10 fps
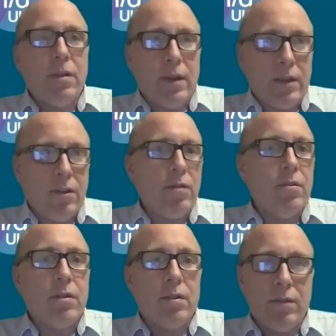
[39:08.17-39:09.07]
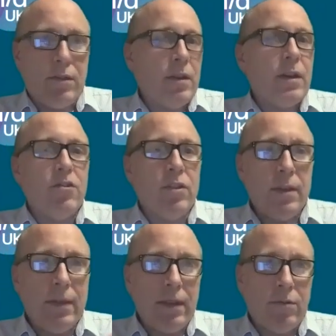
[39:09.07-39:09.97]
like yoga and Tai
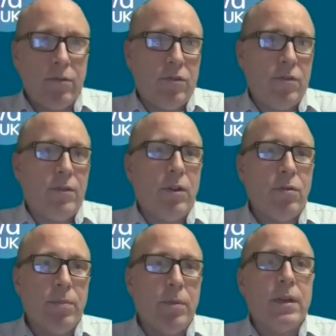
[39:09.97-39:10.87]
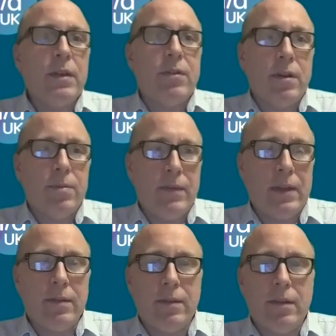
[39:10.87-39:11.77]
Chi, things which are sort of whole body type of
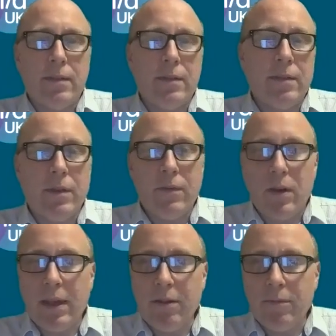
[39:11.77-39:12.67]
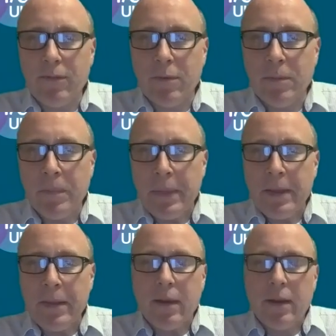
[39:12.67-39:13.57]
exercises, can be very helpful.
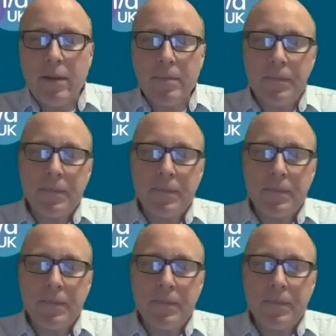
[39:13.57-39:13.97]
I